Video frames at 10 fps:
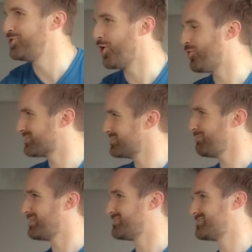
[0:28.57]
no, it's
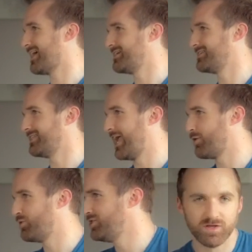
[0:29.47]
not my second
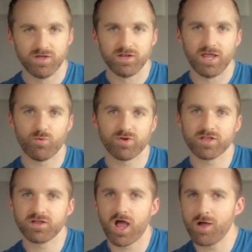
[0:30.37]
language. Now, one of
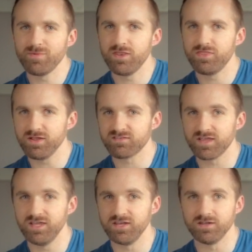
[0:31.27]
the common things
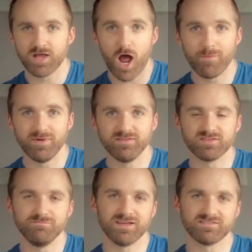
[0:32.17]
I get in
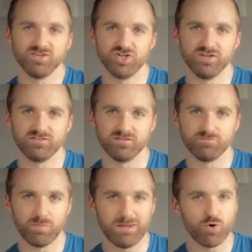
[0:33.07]
comments and messages is
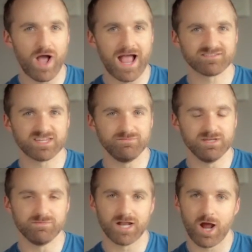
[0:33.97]
people asking
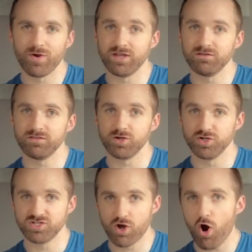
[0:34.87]
me about how I get the
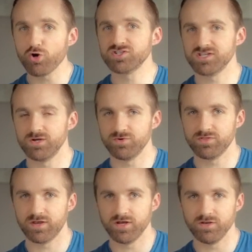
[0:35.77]
guitar sound
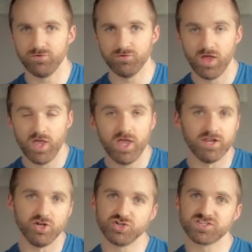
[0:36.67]
that I do.
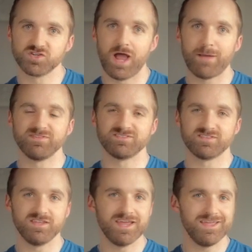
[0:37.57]
And it just so happens
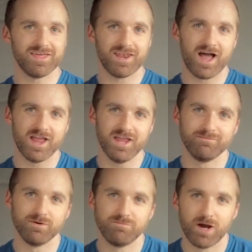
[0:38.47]
today that I
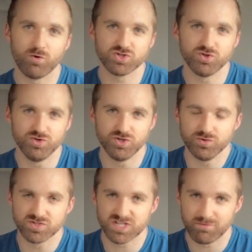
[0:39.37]
am about to
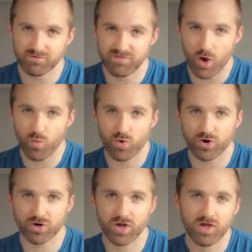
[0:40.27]
do some of that
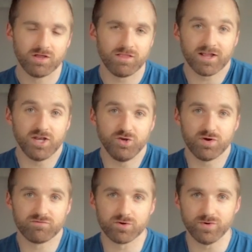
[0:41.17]
work like I
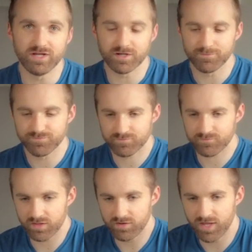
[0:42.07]
do every week.
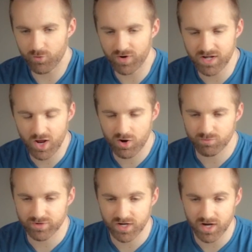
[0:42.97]
Now, right now
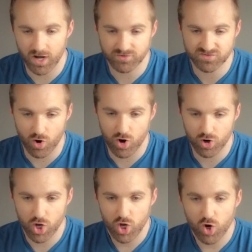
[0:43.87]
I'm working on a
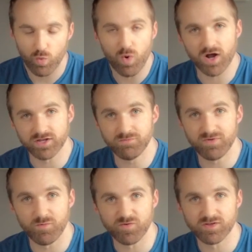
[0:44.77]
song, Walkin' in
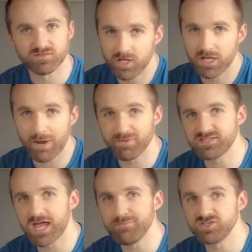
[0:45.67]
Memphis. Now, by
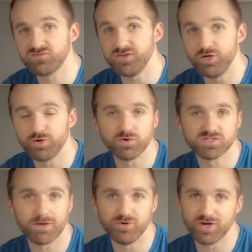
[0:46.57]
the time this video
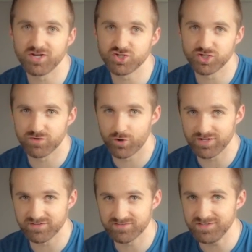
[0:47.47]
goes up, you guys should have
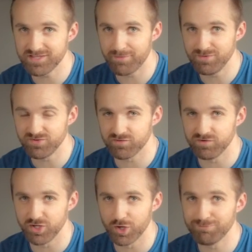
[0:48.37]
already seen that music
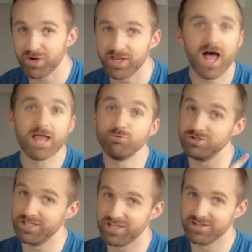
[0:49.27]
video, but I
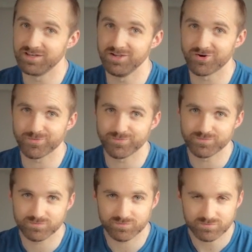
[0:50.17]
will link it here.
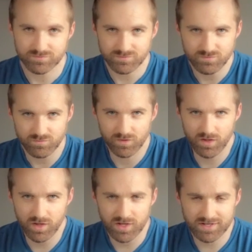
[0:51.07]

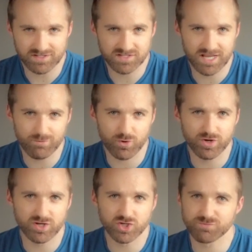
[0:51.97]
Now, today we're
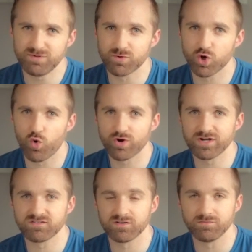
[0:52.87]
going to just be
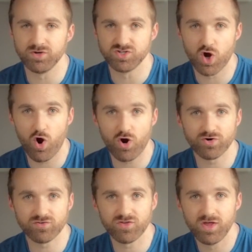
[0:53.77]
recording some
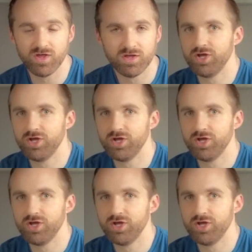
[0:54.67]
guitars.